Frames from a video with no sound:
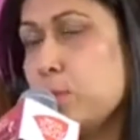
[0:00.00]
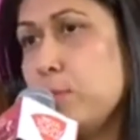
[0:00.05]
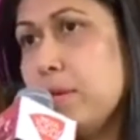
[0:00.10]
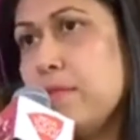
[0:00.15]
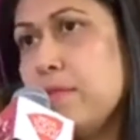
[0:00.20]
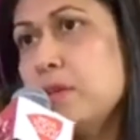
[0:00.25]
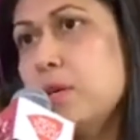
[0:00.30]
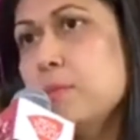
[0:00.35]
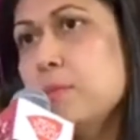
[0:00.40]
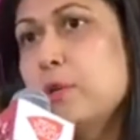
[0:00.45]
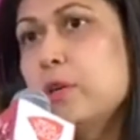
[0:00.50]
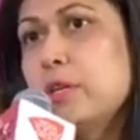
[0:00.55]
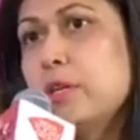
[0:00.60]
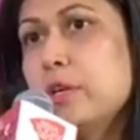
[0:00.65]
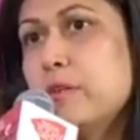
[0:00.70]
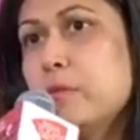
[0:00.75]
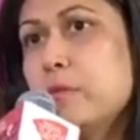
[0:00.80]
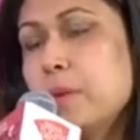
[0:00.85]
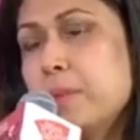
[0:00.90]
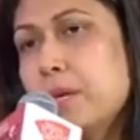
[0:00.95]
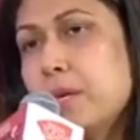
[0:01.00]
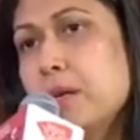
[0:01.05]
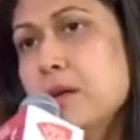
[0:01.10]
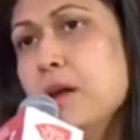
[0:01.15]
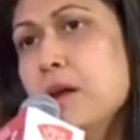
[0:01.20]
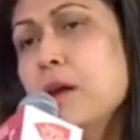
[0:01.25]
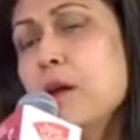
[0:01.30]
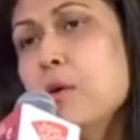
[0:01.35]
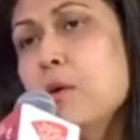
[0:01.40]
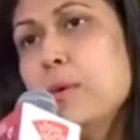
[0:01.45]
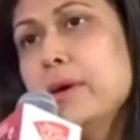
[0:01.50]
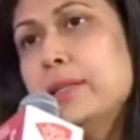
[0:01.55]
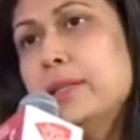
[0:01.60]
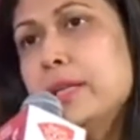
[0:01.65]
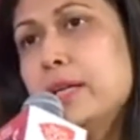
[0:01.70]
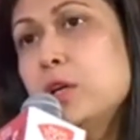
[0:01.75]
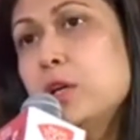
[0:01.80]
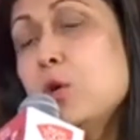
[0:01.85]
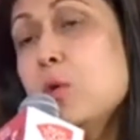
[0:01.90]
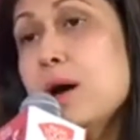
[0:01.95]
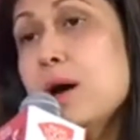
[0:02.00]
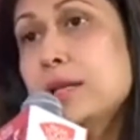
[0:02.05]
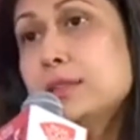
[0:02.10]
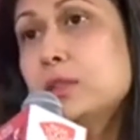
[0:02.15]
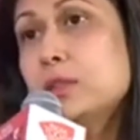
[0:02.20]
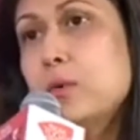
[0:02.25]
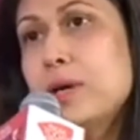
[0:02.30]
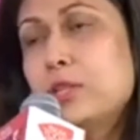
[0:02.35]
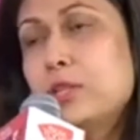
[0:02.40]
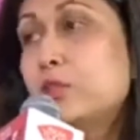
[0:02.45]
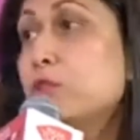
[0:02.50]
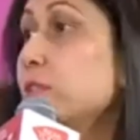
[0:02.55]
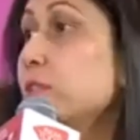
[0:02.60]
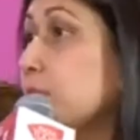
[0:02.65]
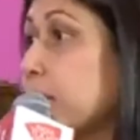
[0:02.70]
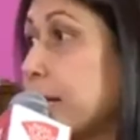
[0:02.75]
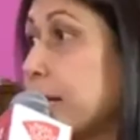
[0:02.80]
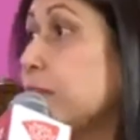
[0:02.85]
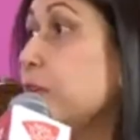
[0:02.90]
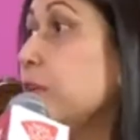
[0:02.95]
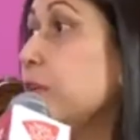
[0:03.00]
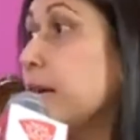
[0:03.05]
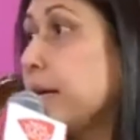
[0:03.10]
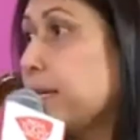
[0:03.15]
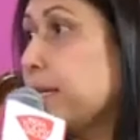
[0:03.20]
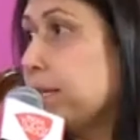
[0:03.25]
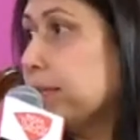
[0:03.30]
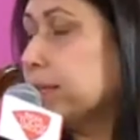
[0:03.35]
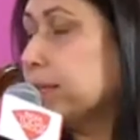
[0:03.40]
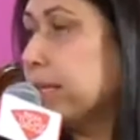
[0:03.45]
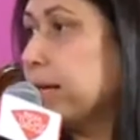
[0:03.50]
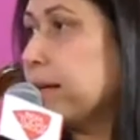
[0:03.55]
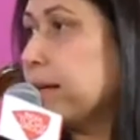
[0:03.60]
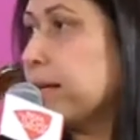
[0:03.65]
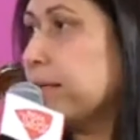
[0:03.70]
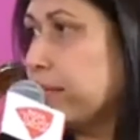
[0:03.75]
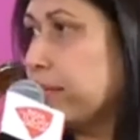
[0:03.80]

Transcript: We have a community of women where they can go ask questions like you rightly said, right?